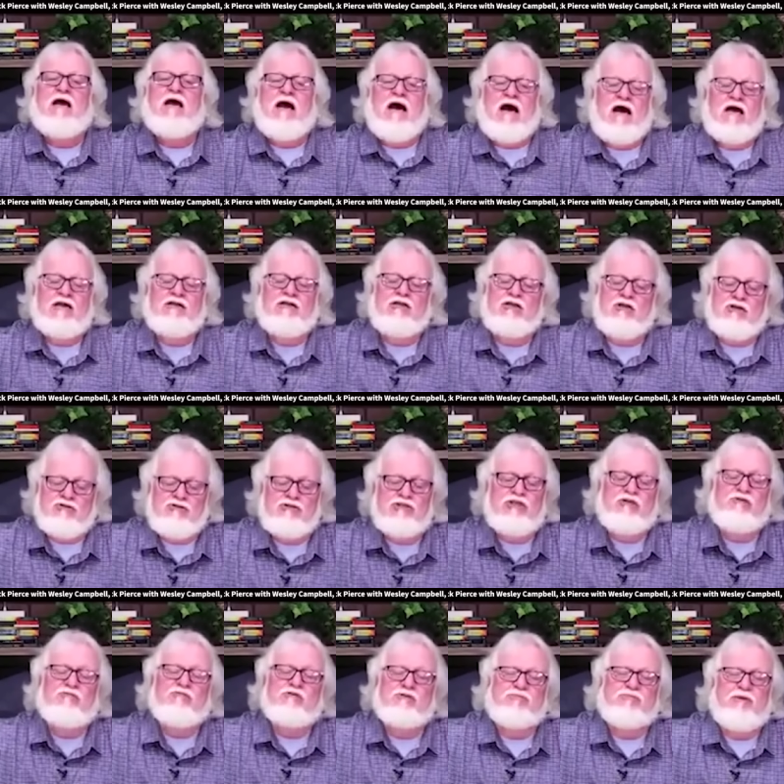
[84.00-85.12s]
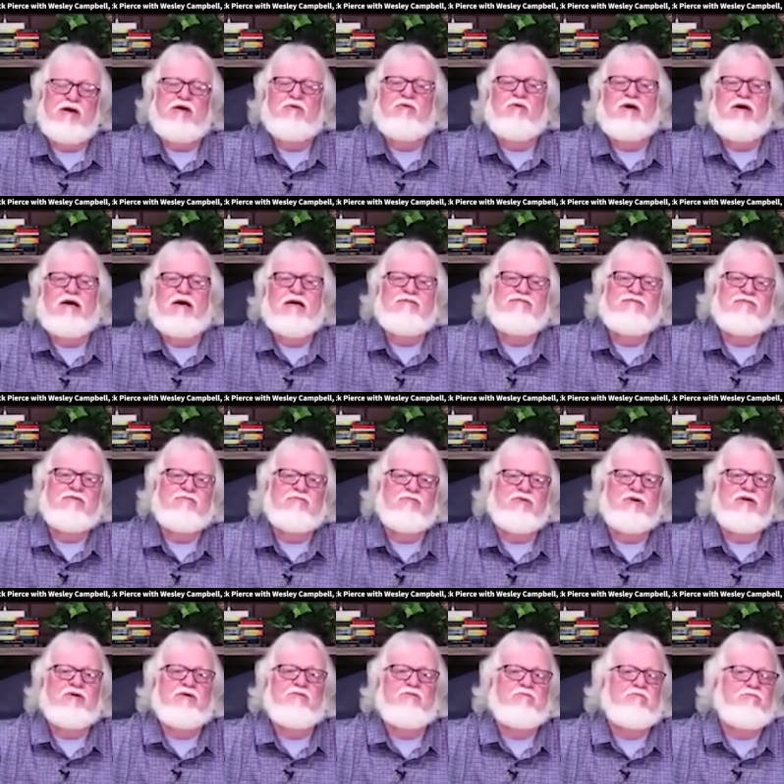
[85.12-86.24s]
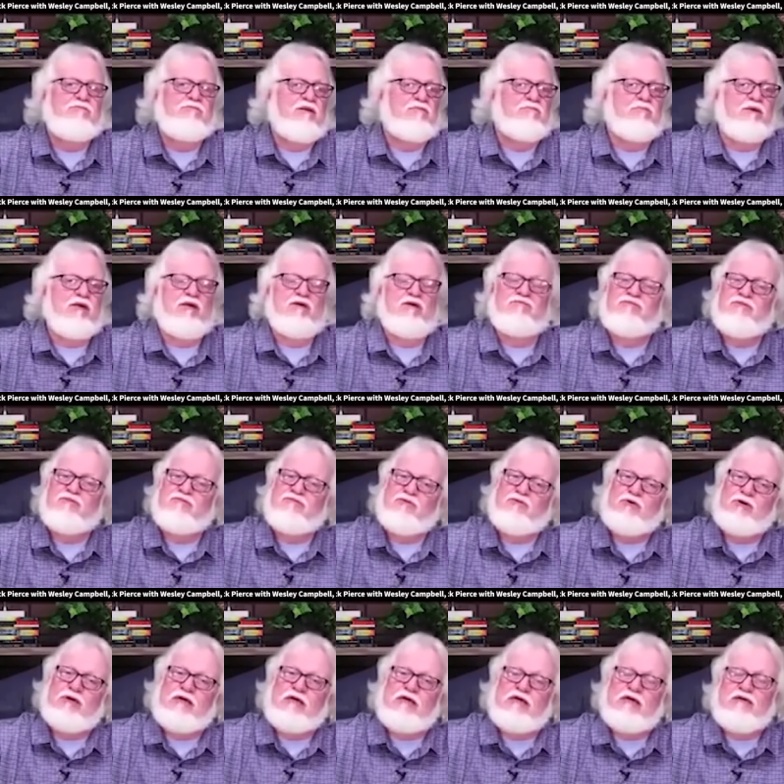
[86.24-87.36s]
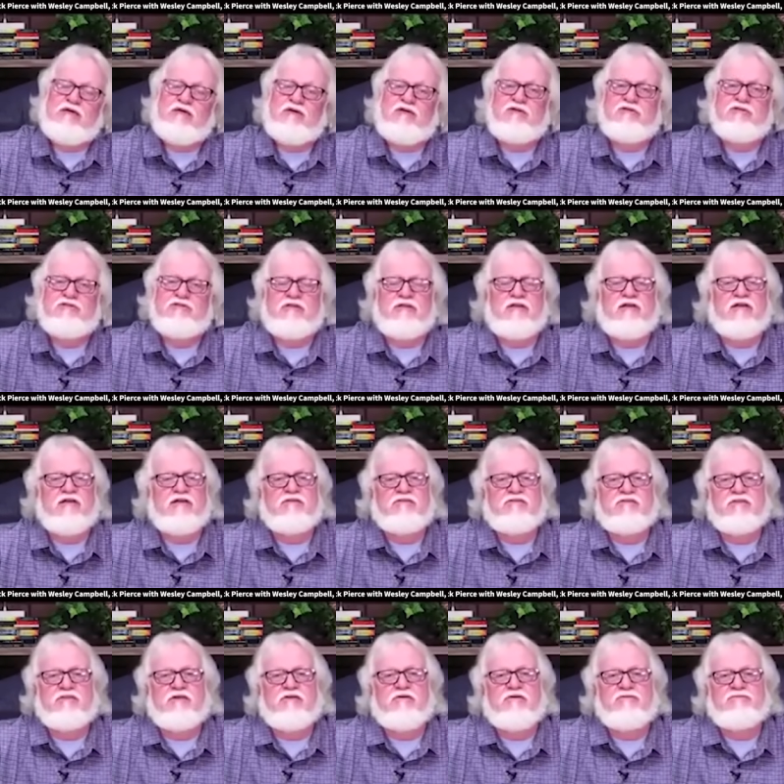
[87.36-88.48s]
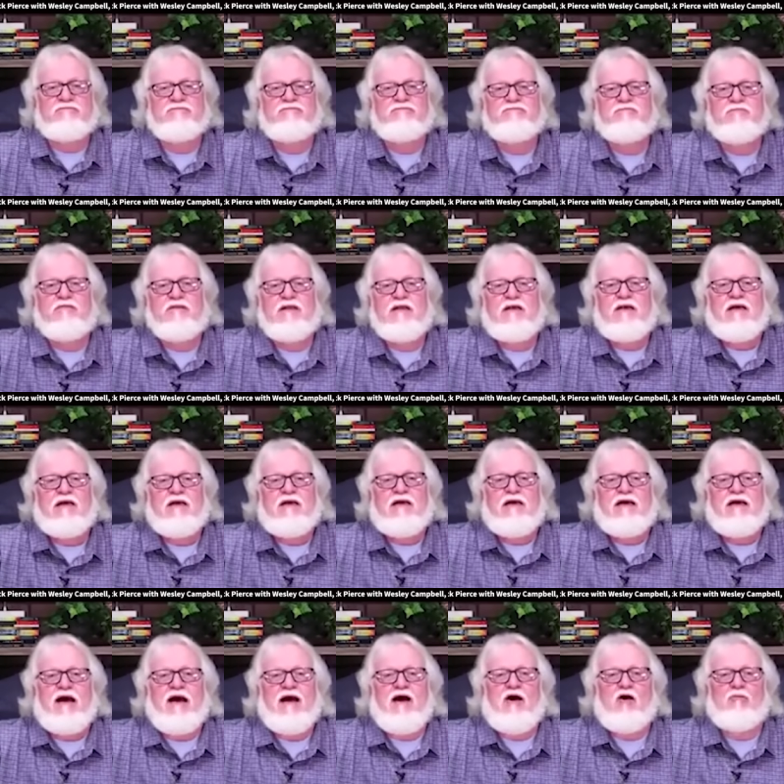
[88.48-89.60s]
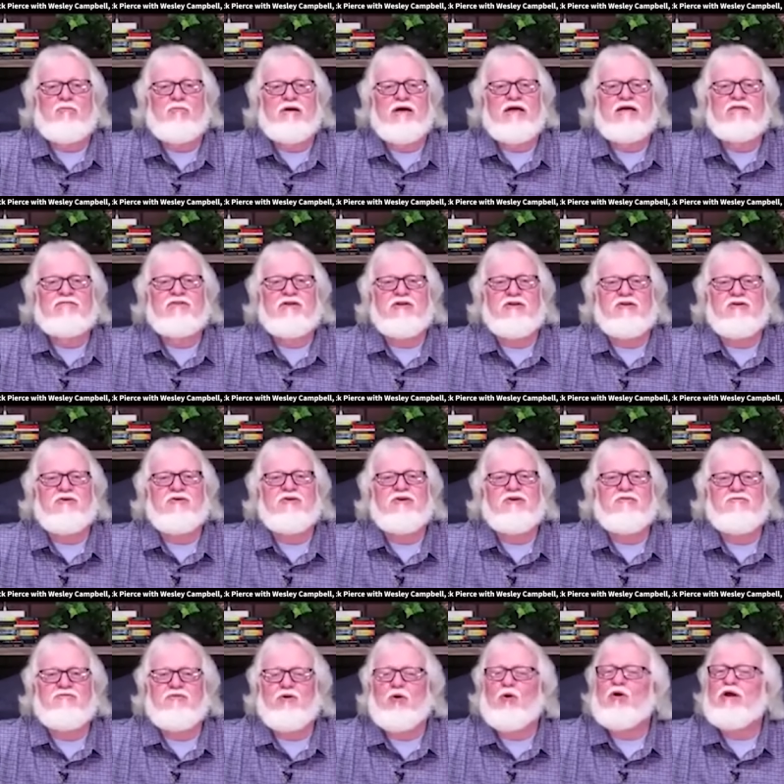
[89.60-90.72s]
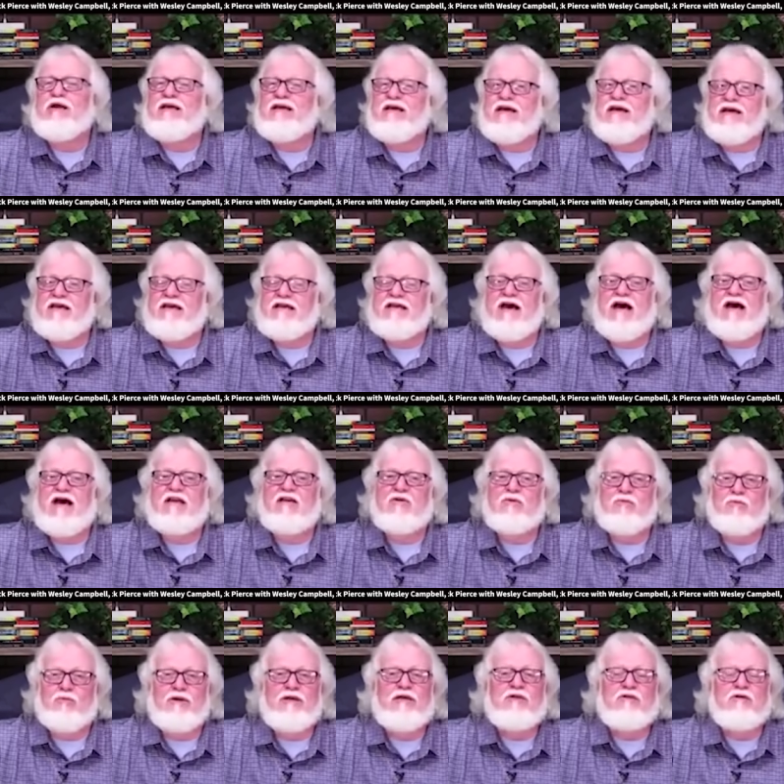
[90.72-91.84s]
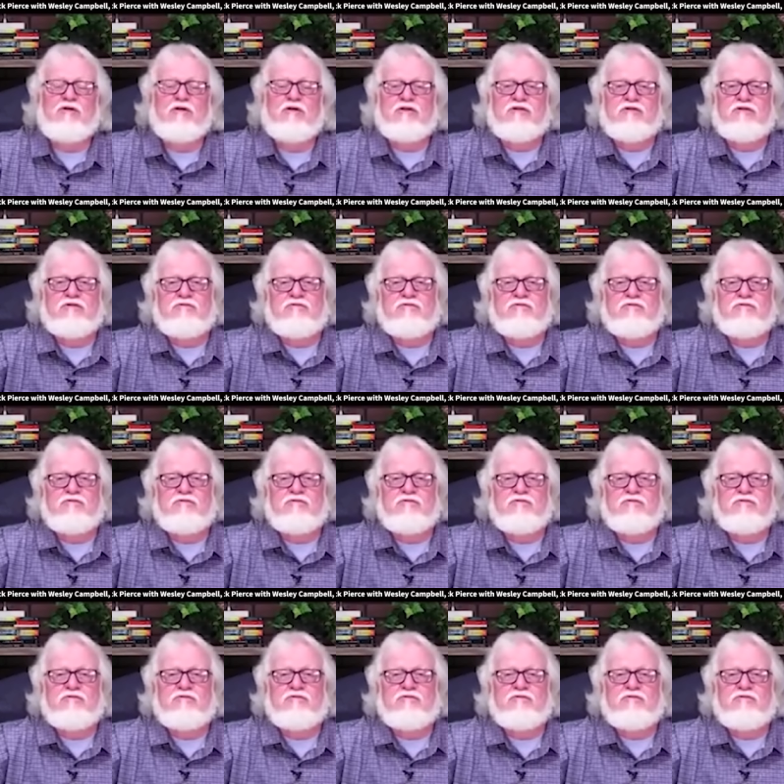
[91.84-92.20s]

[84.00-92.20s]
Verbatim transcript: I knew she was my wife, and we've been married for 48 years now. So I obeyed years. the Lord. 48. I, we look.